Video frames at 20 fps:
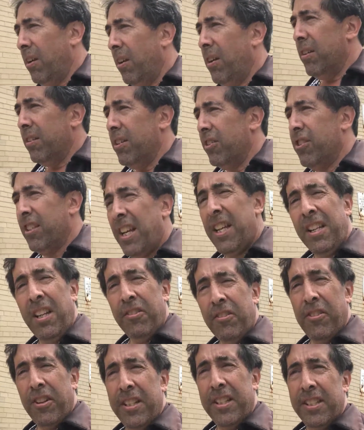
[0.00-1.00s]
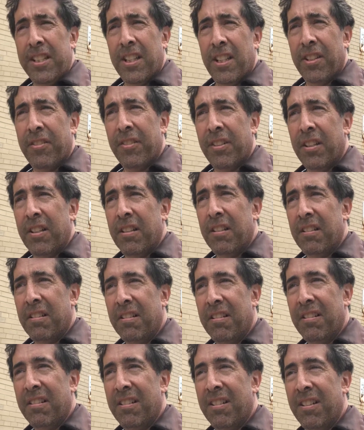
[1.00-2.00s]
Did you say 800 or 1800?
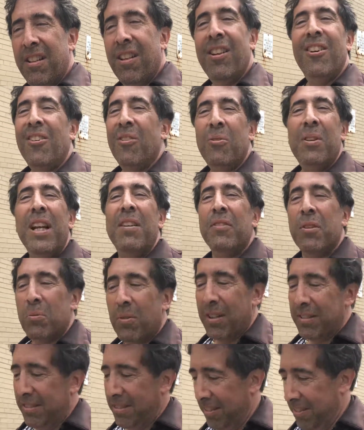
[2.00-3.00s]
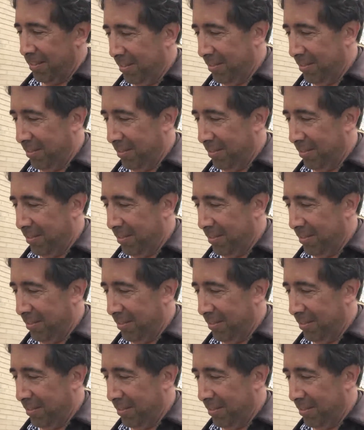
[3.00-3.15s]
Whatever it was.